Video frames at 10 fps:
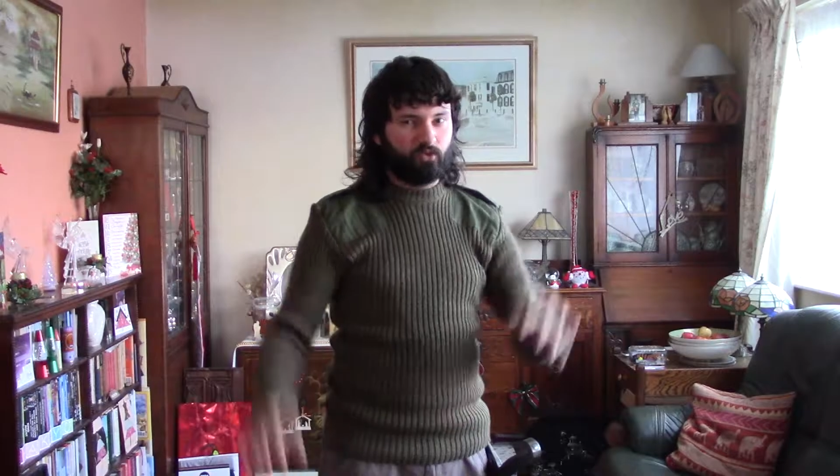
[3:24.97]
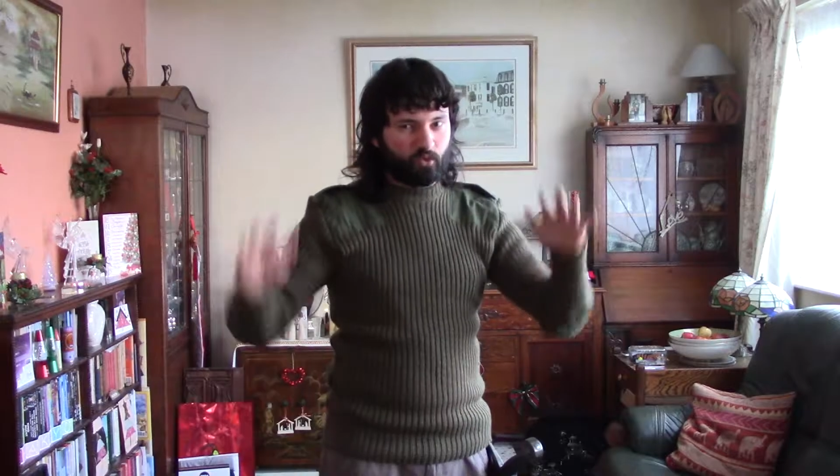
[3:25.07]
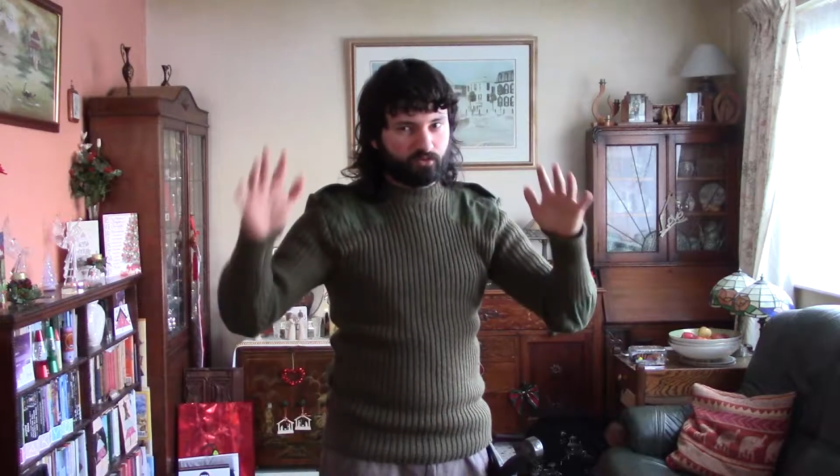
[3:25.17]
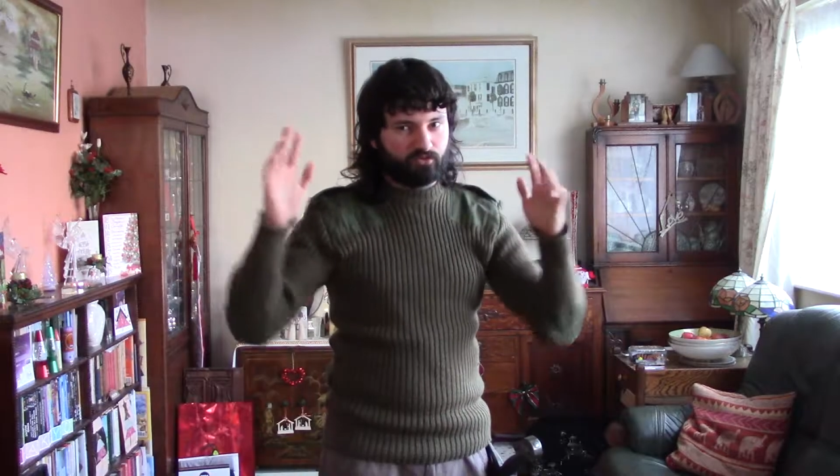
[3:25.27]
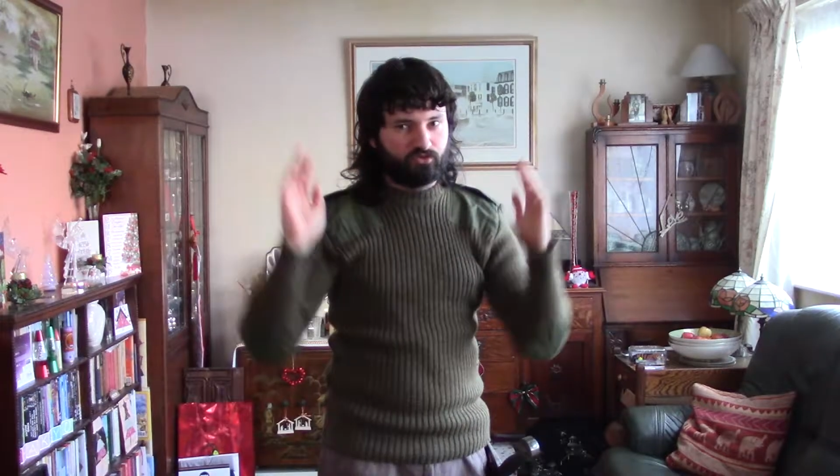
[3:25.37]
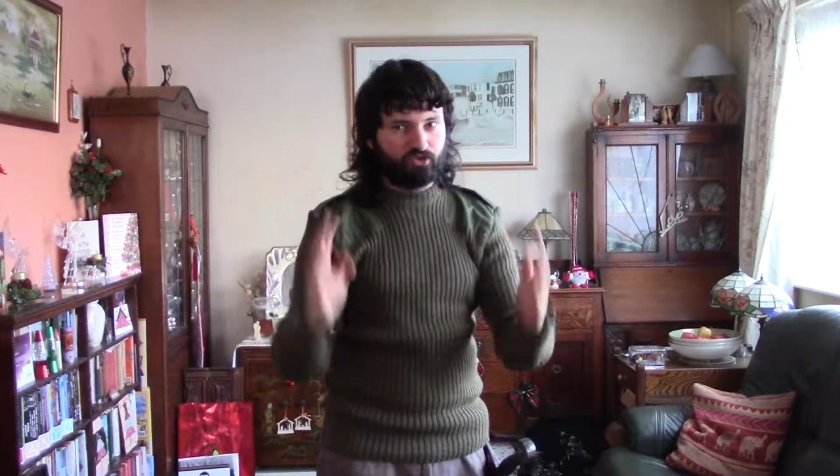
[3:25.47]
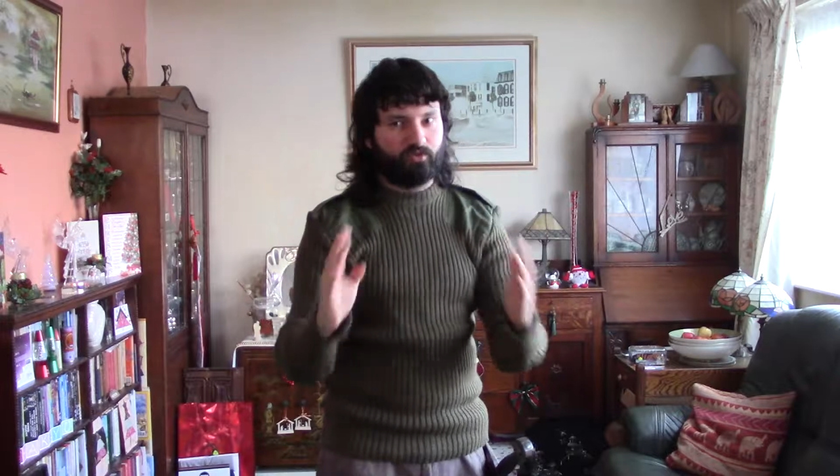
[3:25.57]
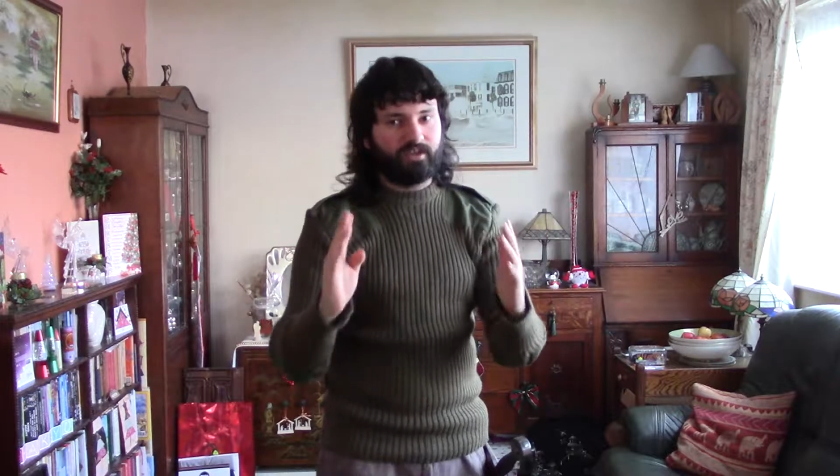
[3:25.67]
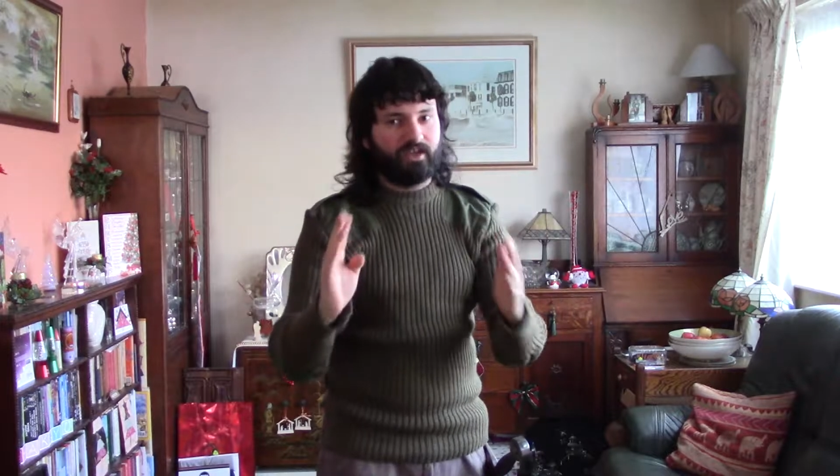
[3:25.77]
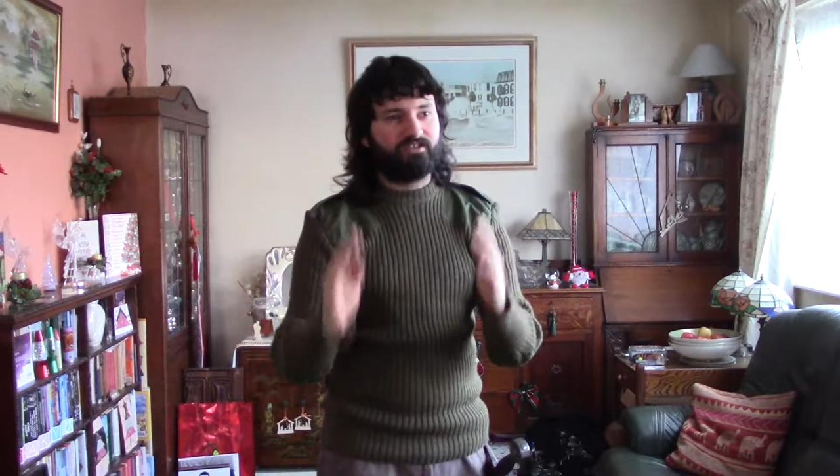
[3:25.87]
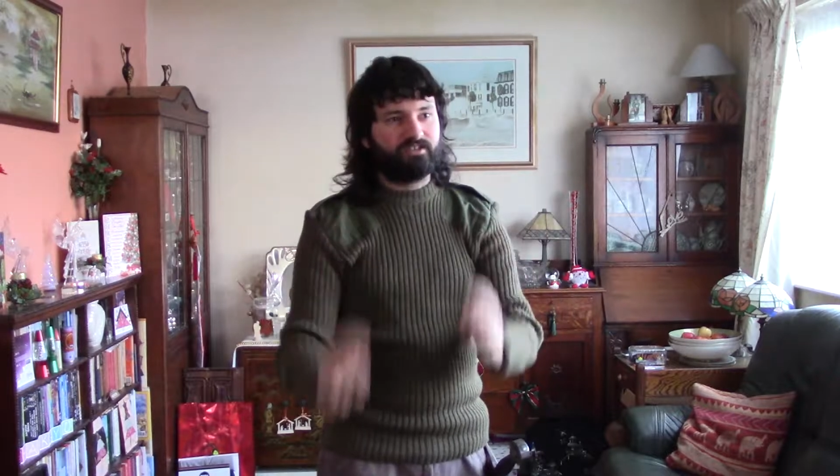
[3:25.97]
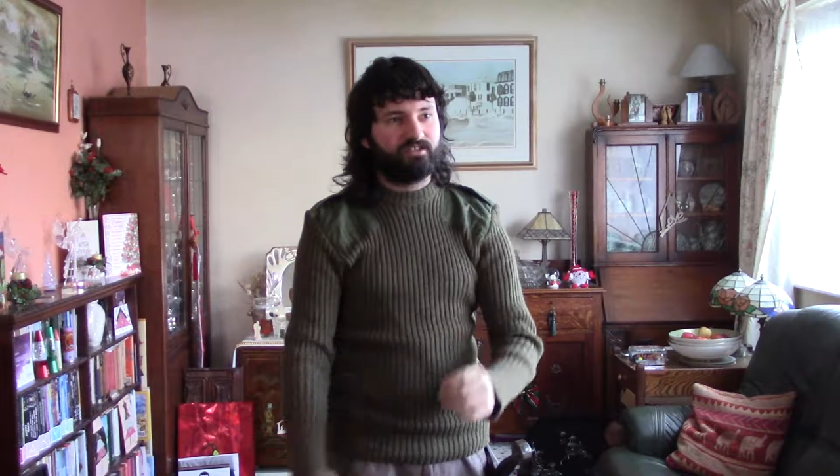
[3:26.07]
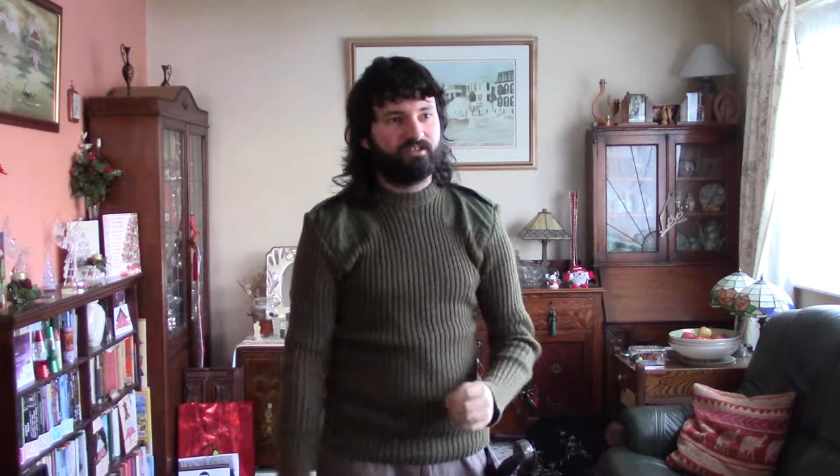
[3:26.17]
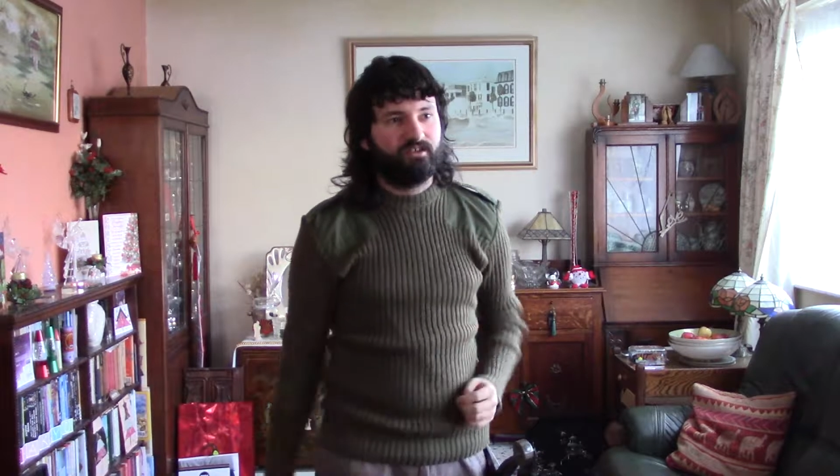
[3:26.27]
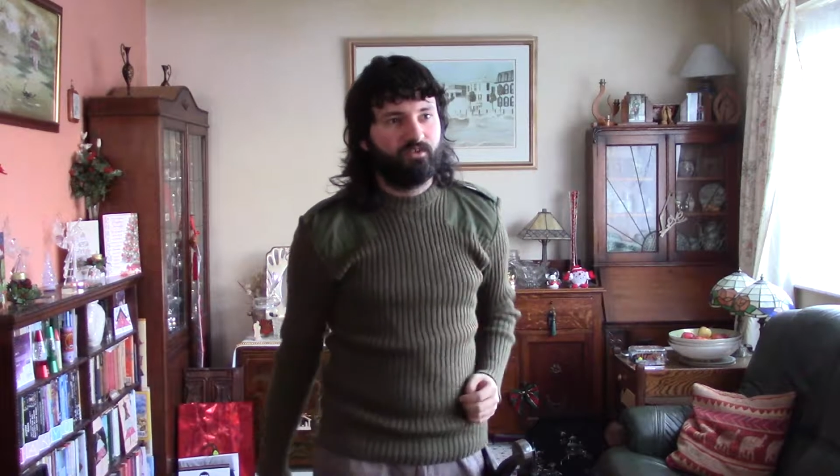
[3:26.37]
you're doing it.
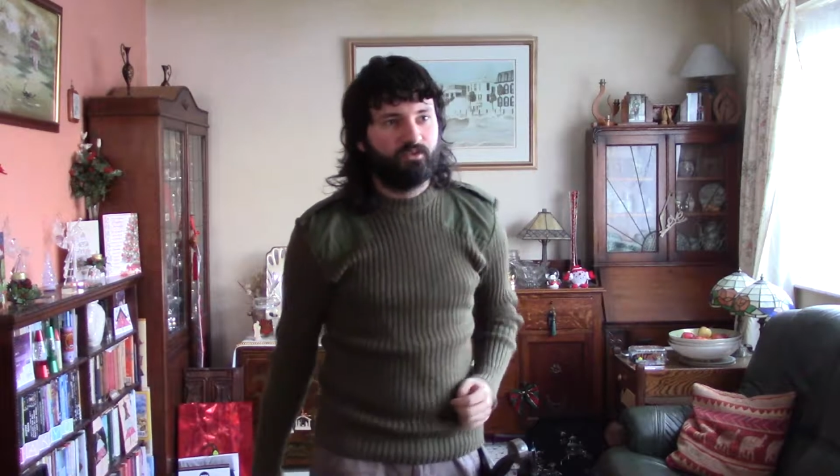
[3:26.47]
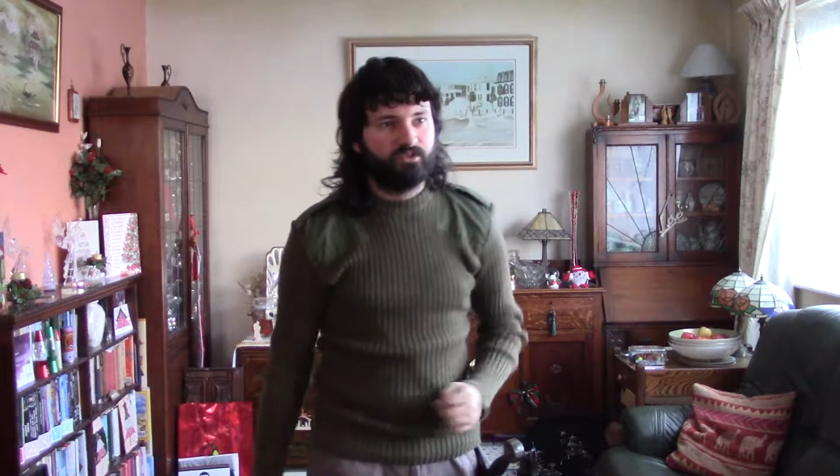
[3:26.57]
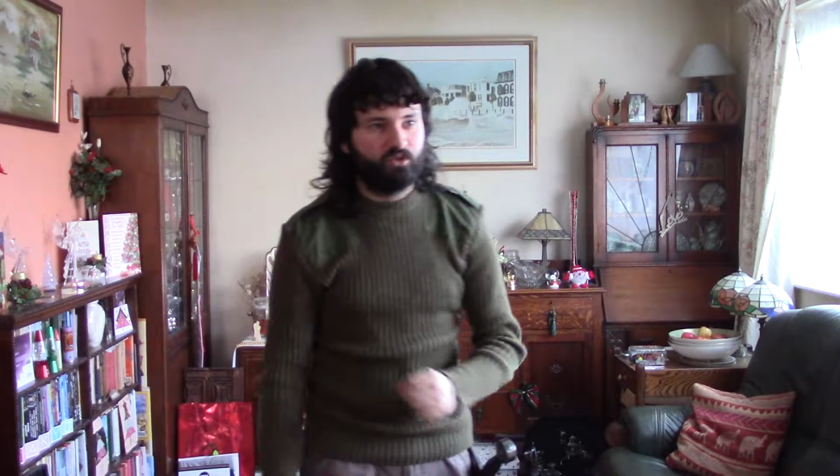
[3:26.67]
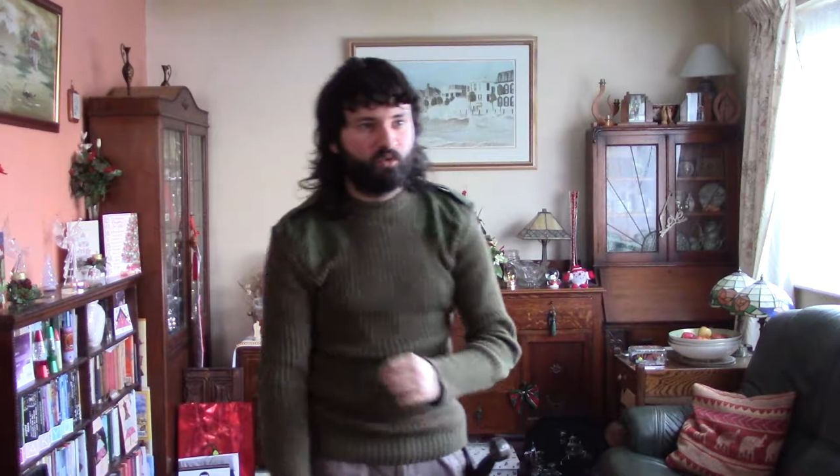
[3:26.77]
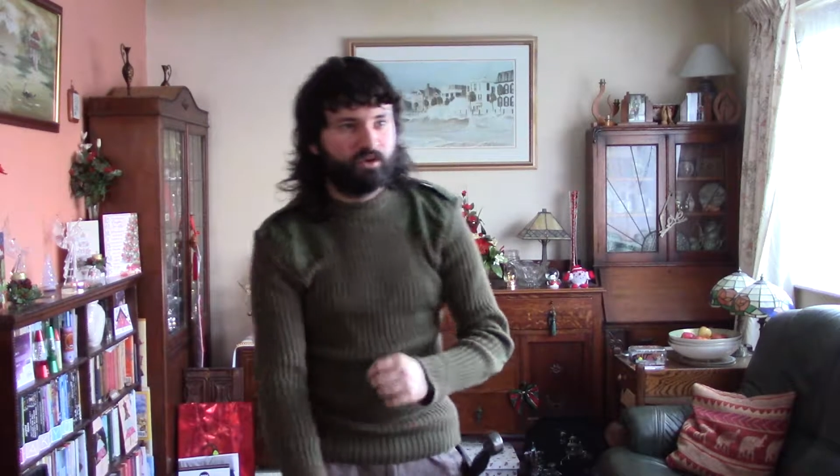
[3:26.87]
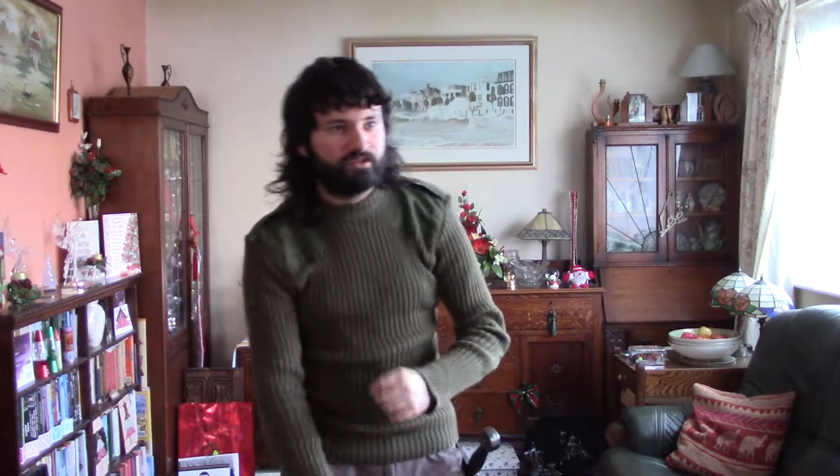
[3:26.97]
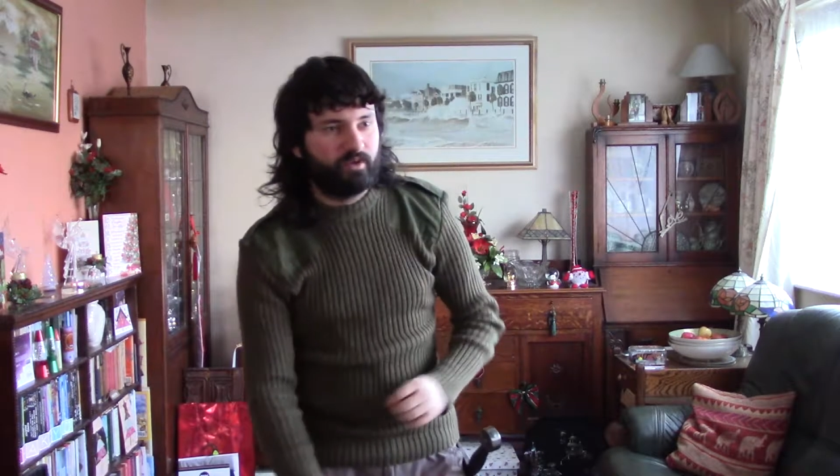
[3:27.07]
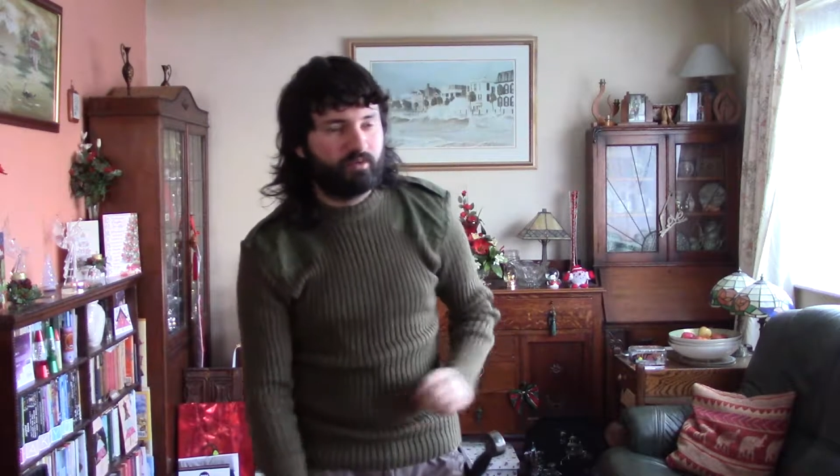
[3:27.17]
Which is always my